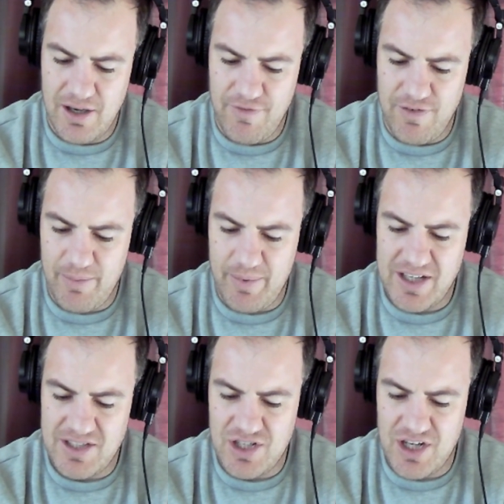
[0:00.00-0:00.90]
Phillip
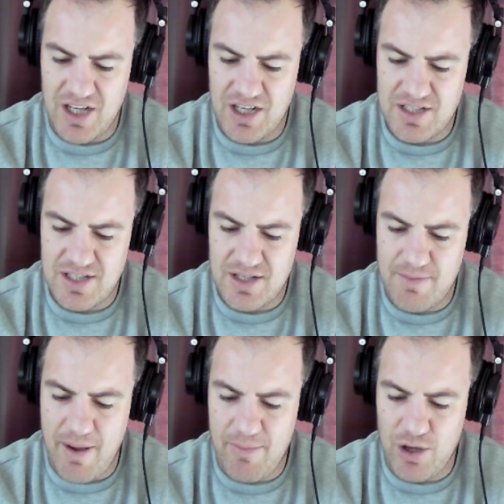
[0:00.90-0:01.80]
S. Jennings,
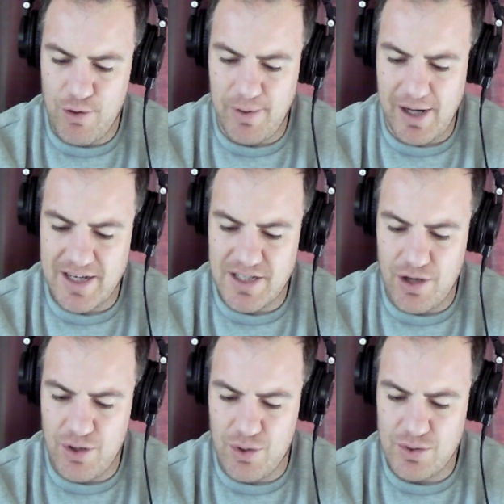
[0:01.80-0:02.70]
Mamaku
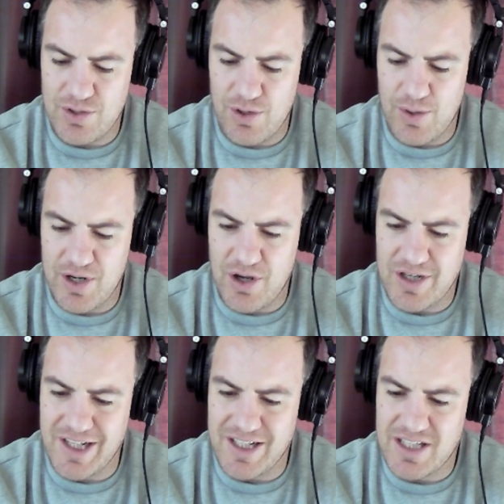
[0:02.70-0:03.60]
Plateau, Rotorua,
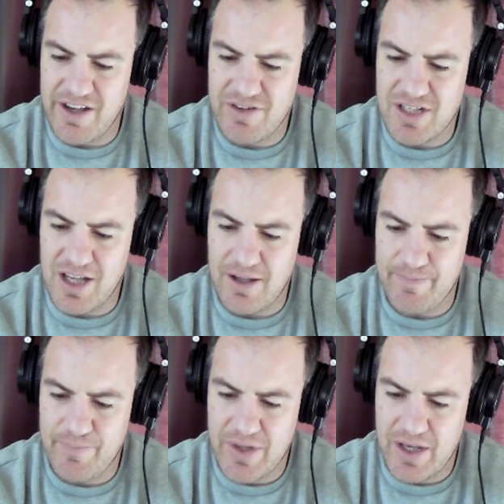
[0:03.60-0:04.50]
1970.
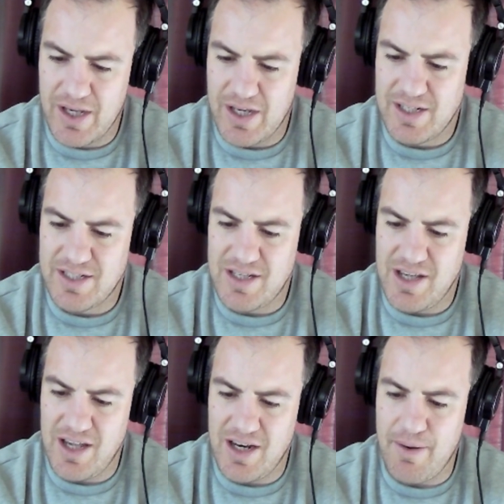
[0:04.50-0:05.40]

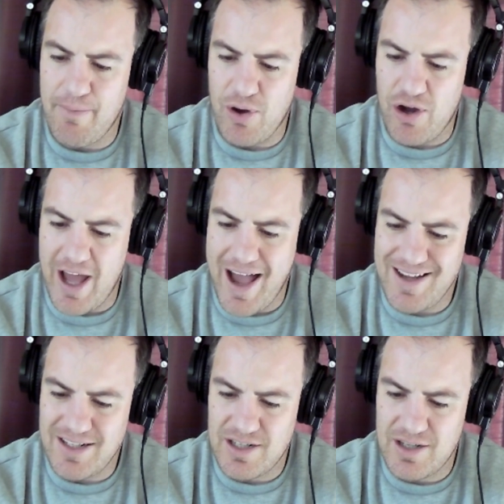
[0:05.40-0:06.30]
10 by
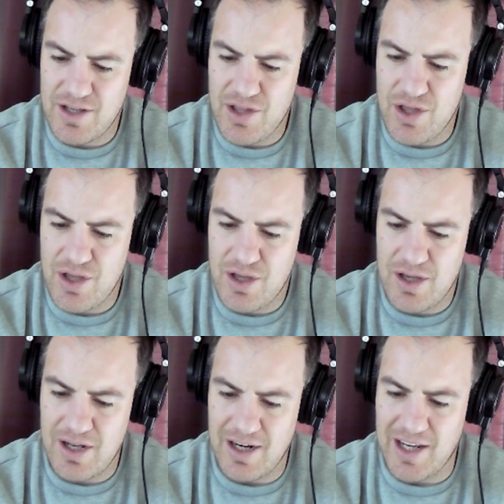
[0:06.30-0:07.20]
8.
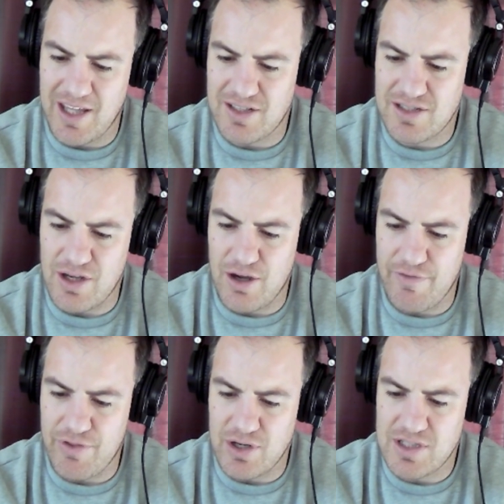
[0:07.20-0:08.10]
Lengths
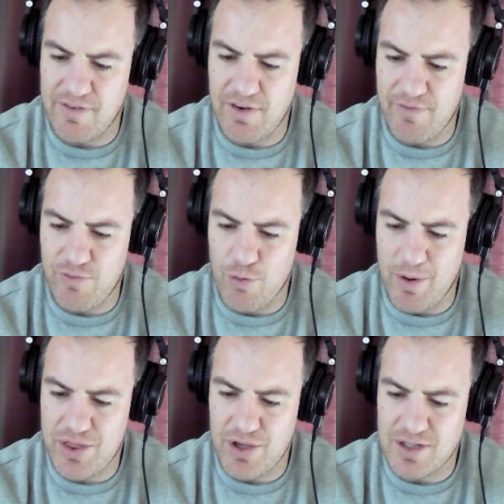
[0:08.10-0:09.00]
of 37 and 4
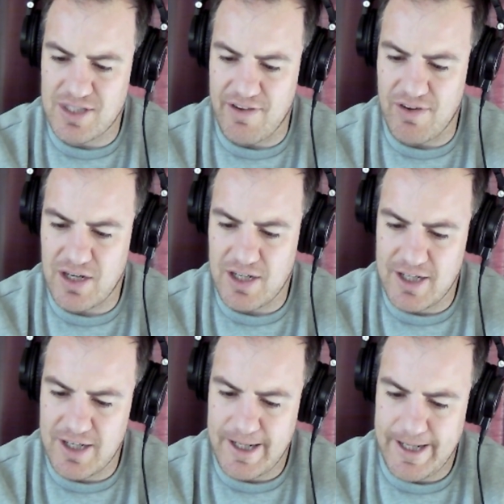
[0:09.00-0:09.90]
by 37.
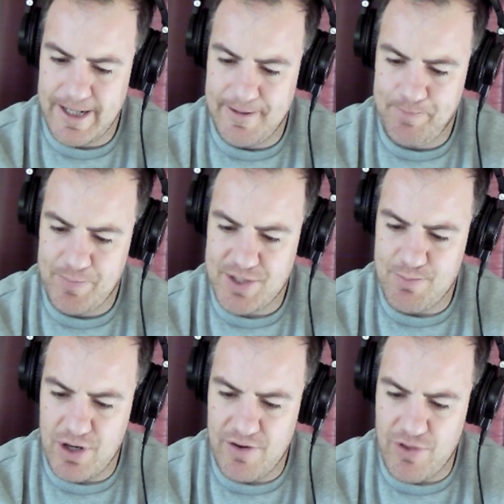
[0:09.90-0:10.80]

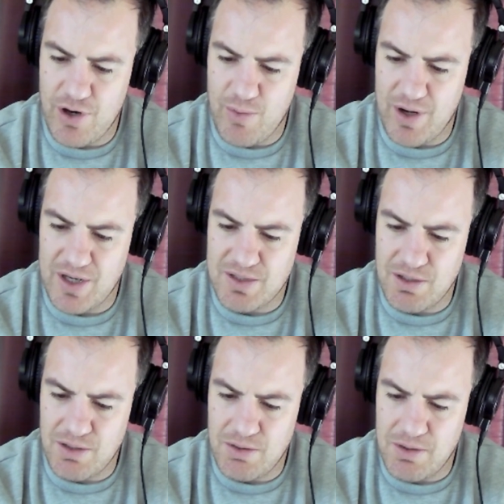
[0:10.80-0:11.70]
Spread of 31 and
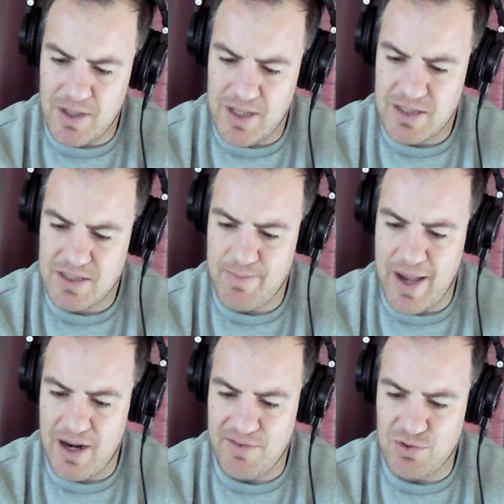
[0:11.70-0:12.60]
2.
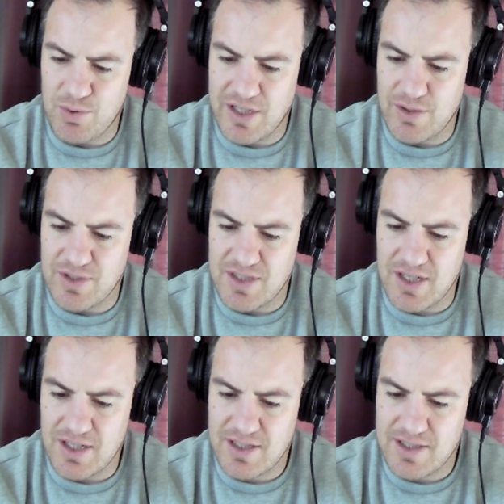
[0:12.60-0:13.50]
Span of 22 and
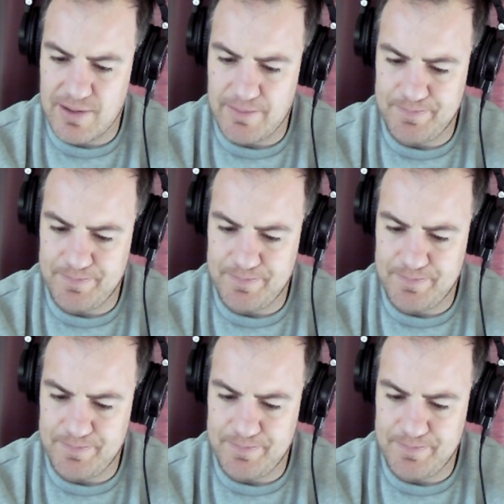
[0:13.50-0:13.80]
6.